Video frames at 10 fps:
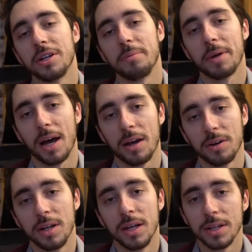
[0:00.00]

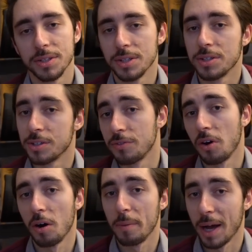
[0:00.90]
pattern since as
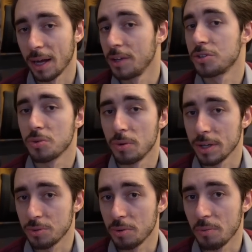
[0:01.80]
far back as
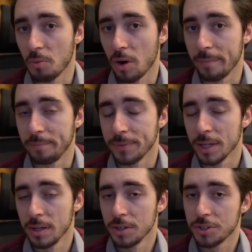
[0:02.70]
2021.
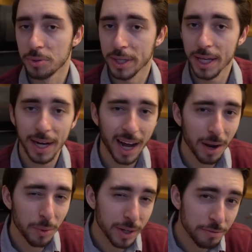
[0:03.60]
So again, I
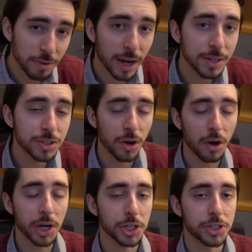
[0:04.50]
would advise
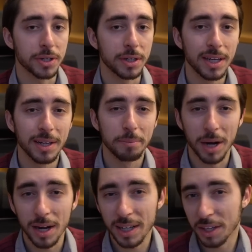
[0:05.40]
caution
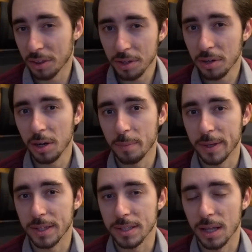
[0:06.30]
buying Ethereum
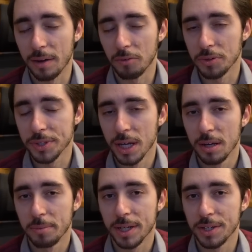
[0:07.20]
at these levels
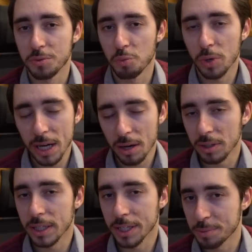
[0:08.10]
because we not
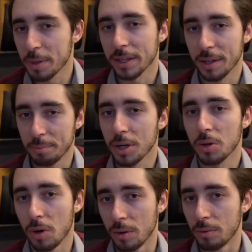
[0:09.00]
only expect that
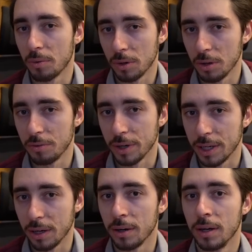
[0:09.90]
Bitcoin will roll over
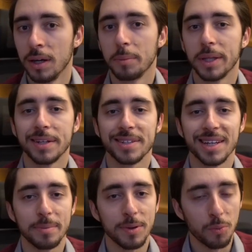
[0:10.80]
here, but that it's
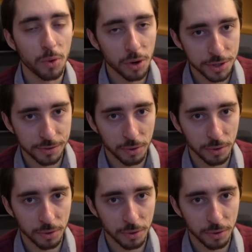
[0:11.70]
going to be worse for